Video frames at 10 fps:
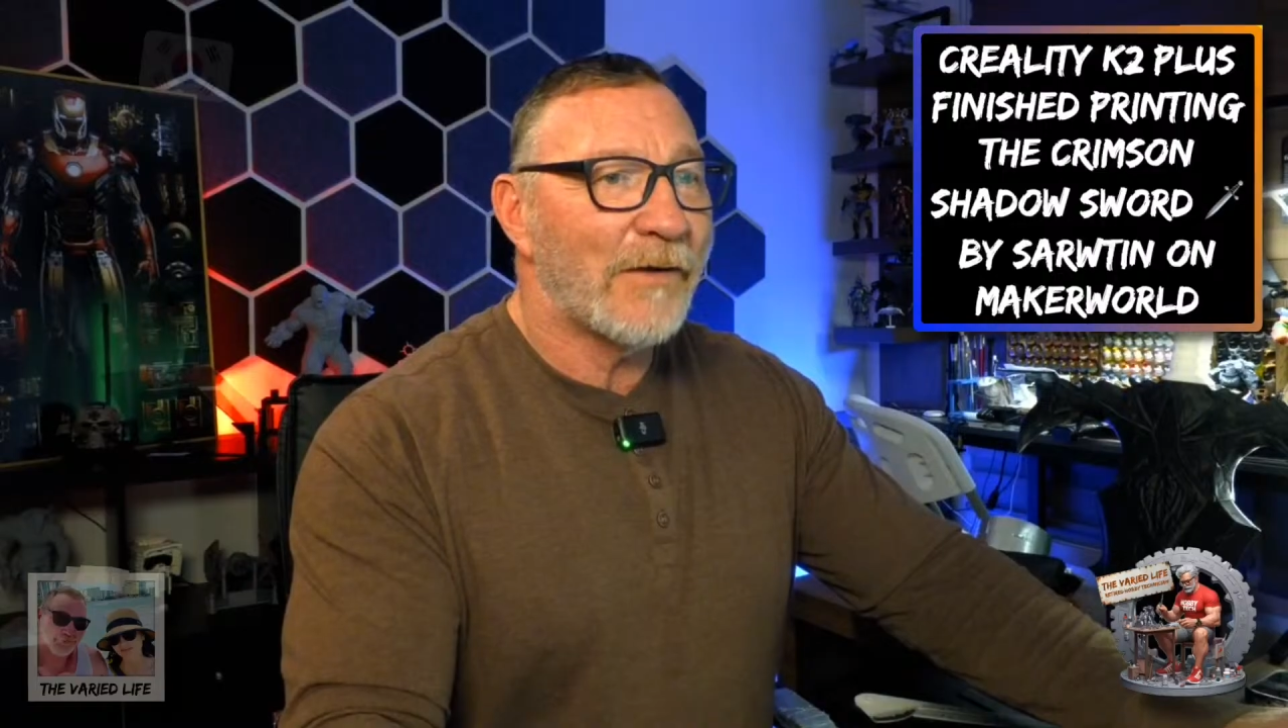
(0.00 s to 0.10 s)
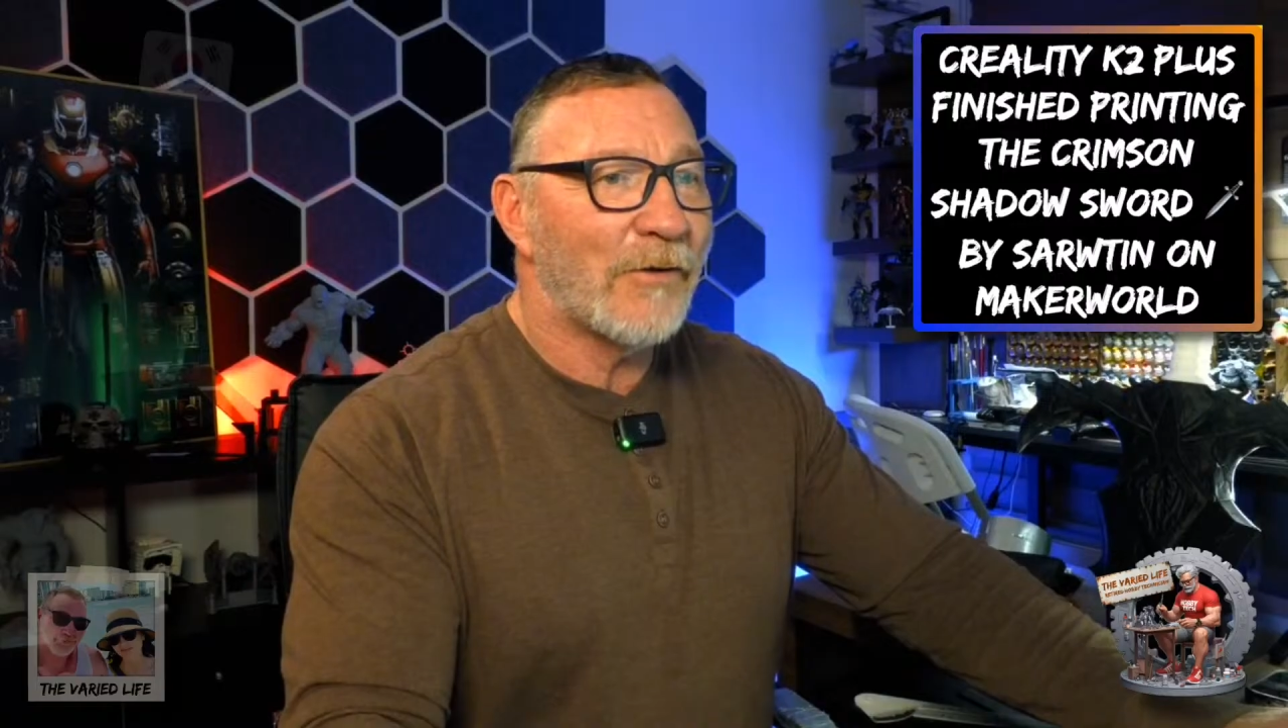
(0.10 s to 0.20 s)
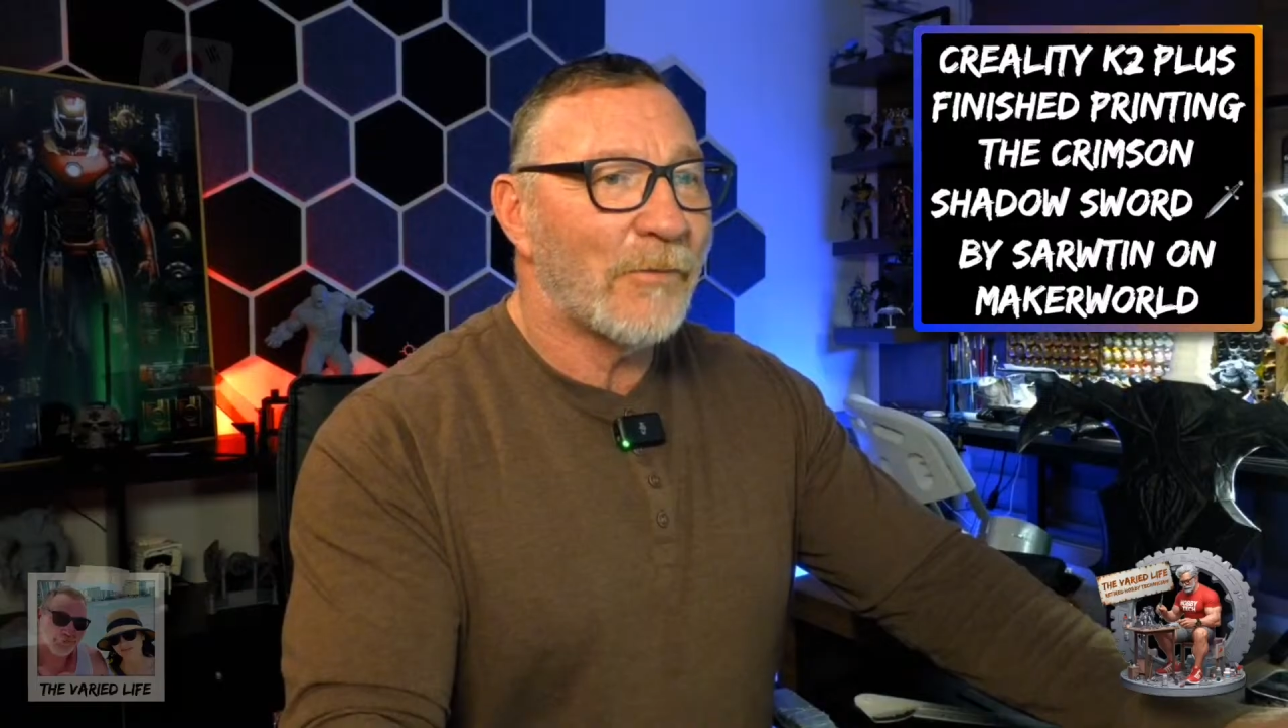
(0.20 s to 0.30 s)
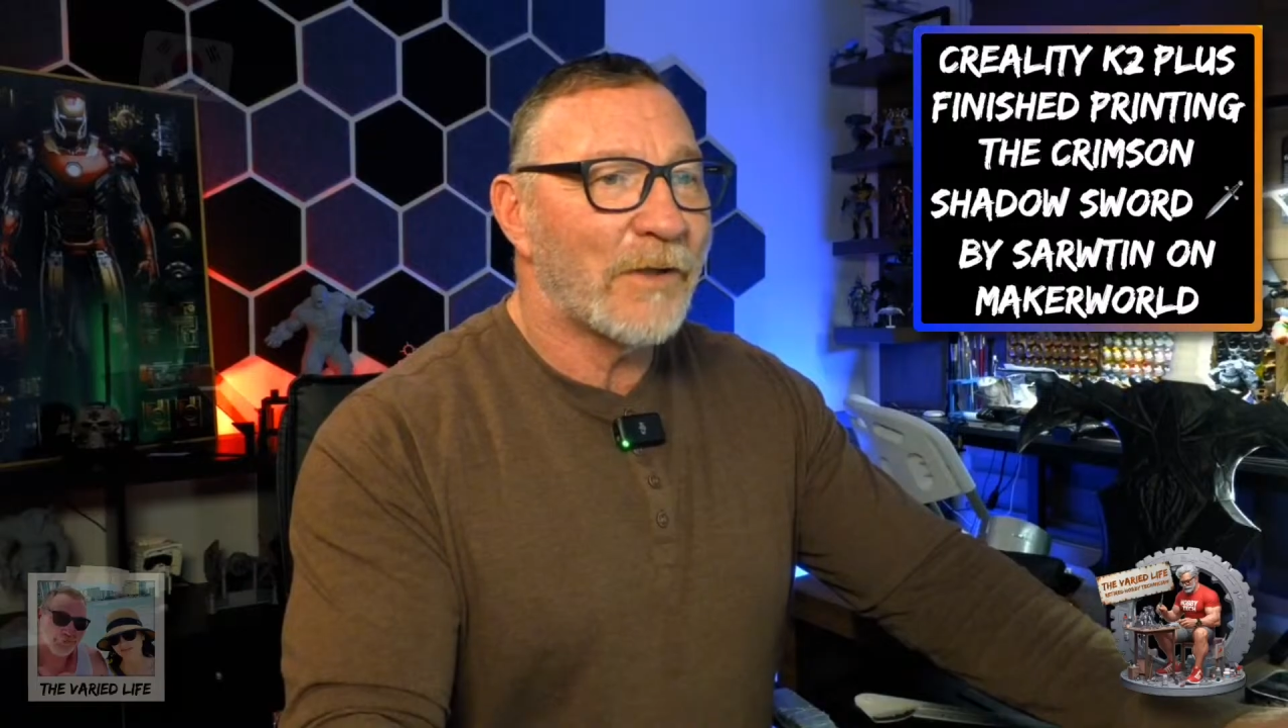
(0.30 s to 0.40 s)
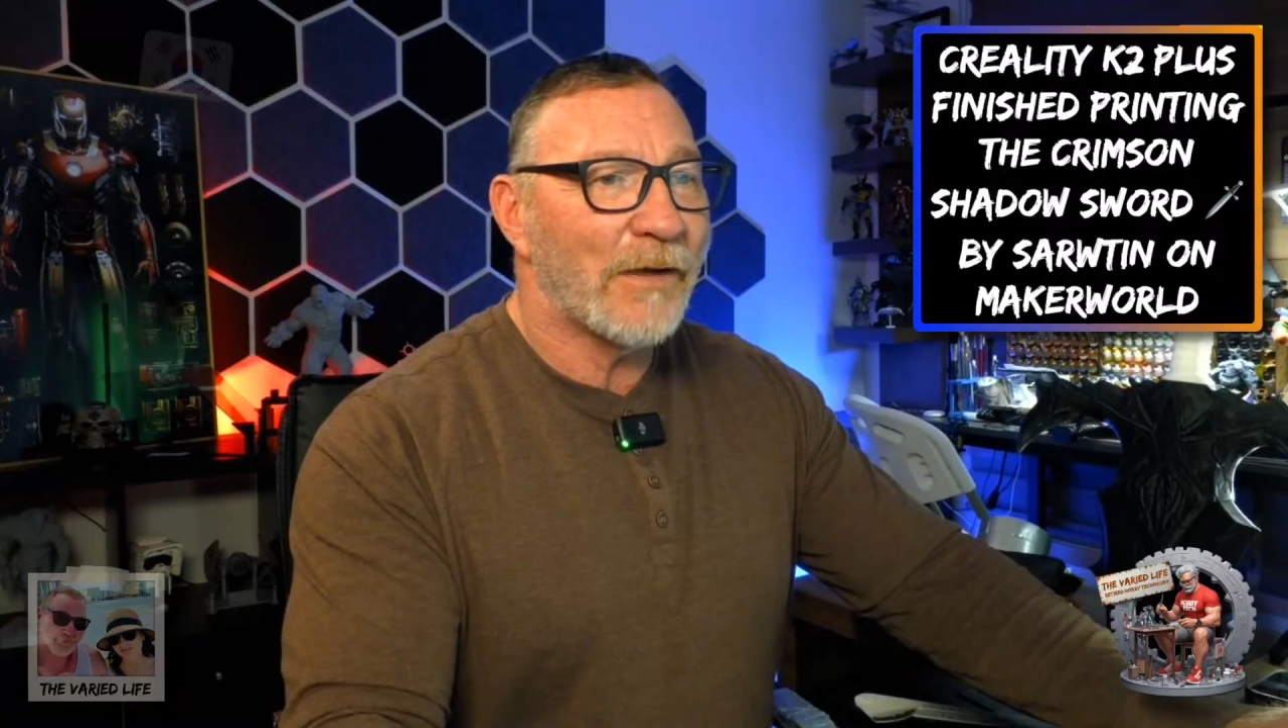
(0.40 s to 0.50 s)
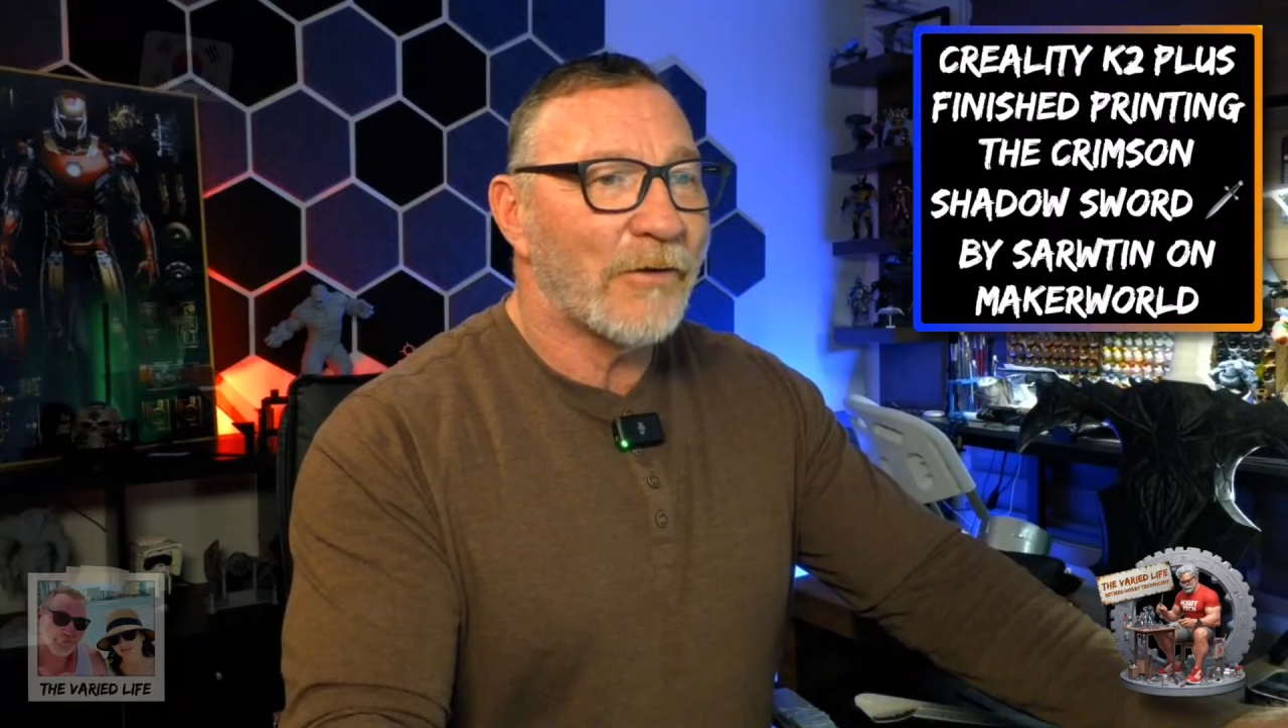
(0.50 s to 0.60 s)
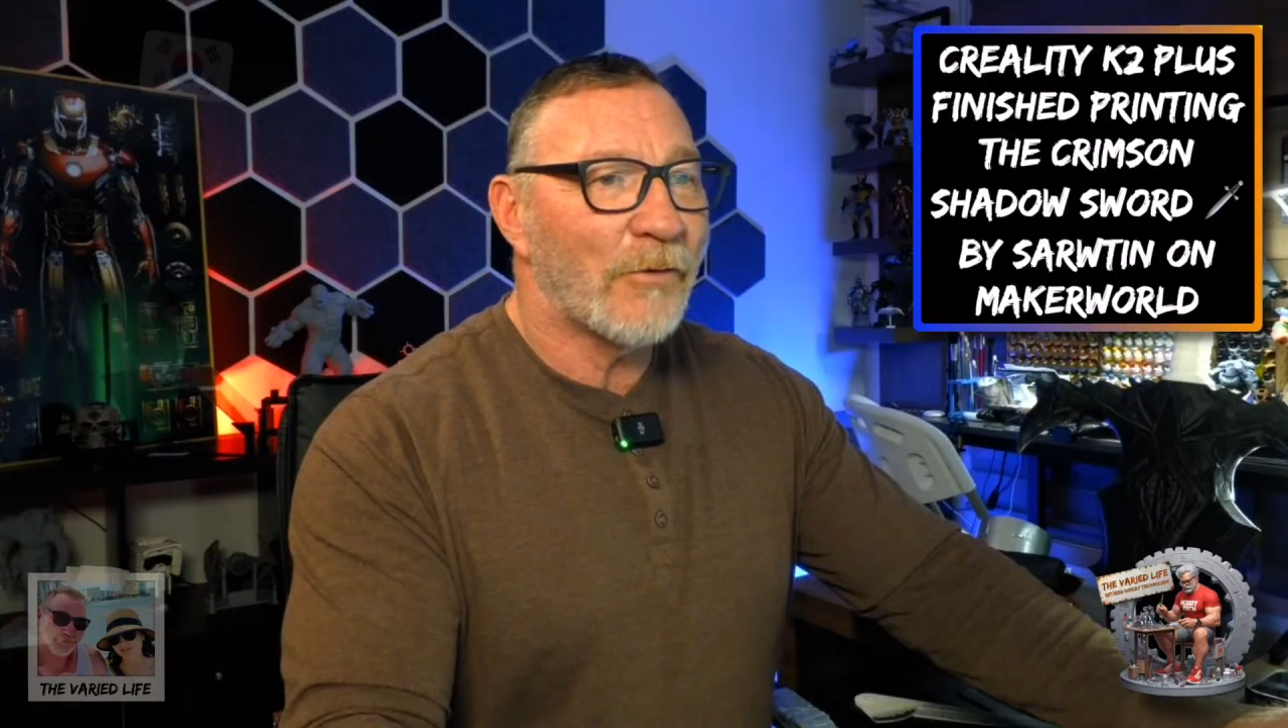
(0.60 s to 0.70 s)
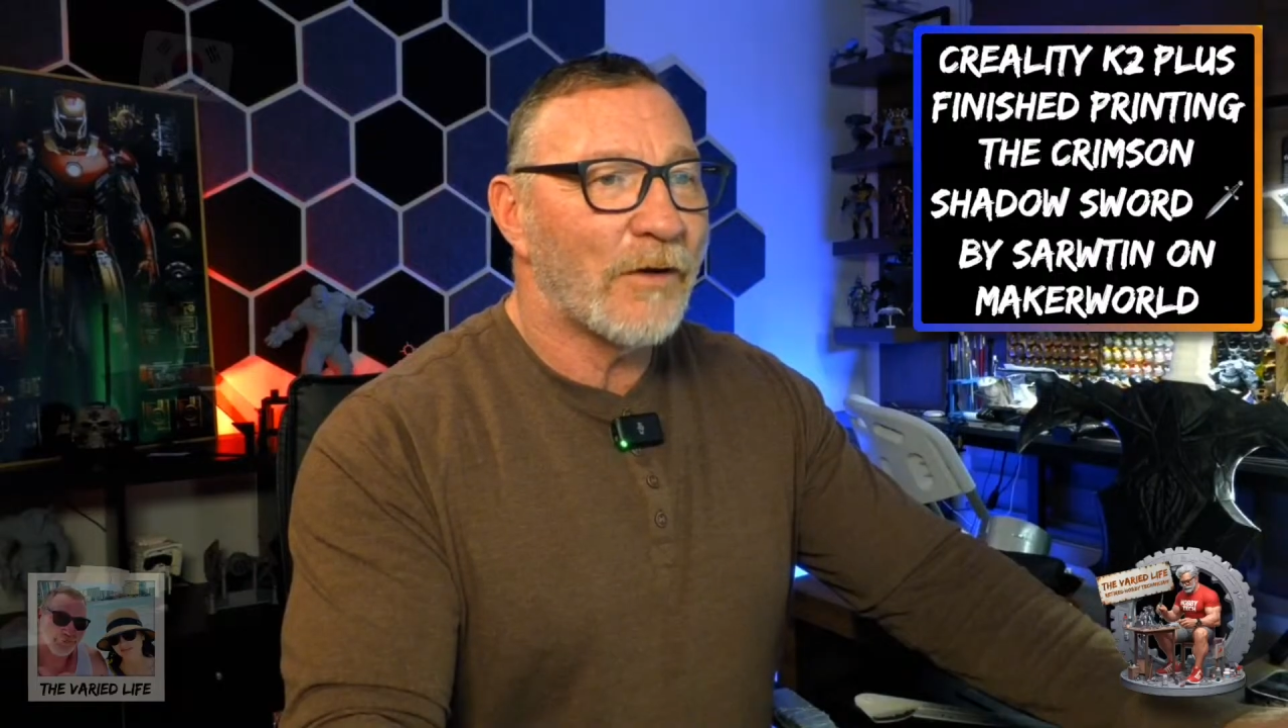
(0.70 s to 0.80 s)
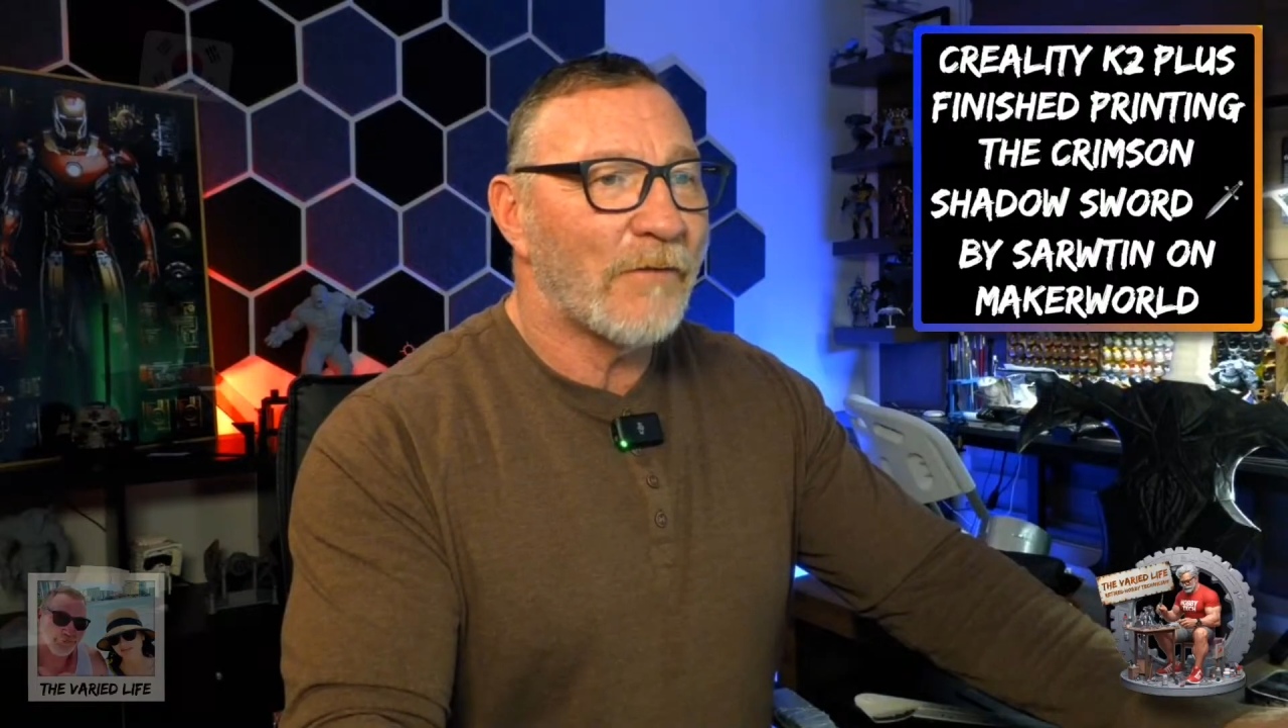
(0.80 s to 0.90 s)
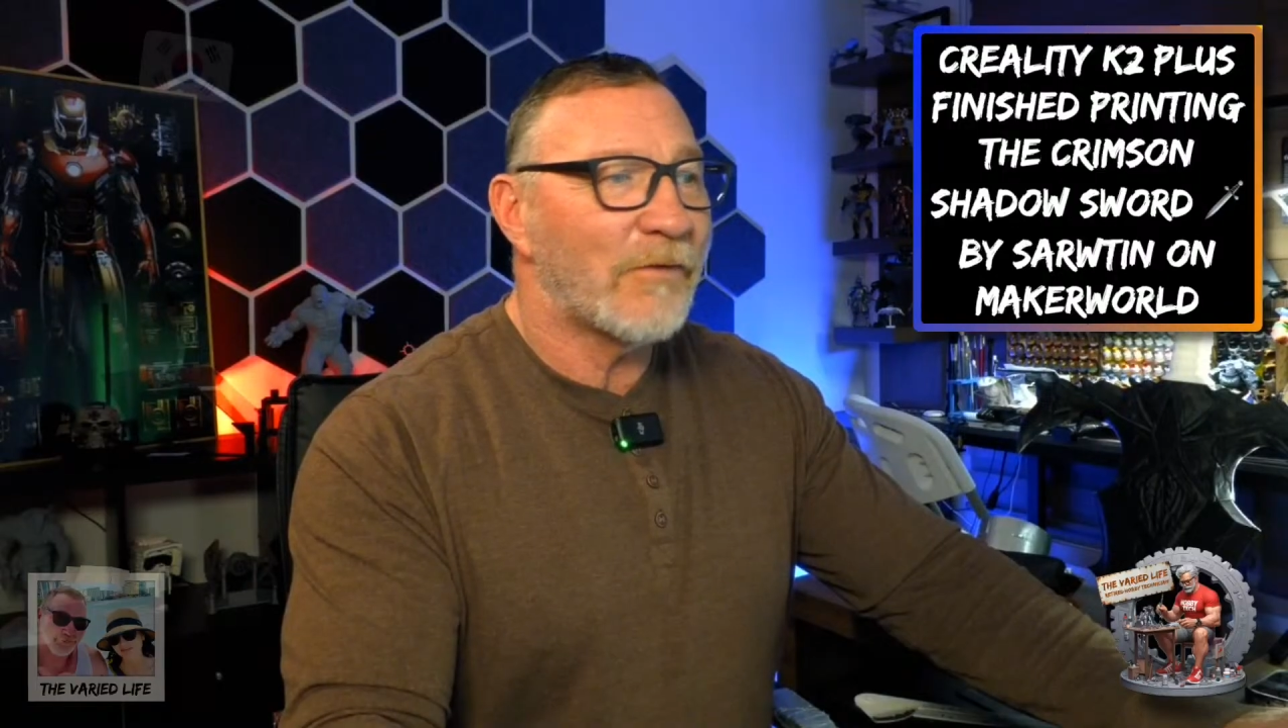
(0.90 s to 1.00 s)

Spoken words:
I know I'm kind of going off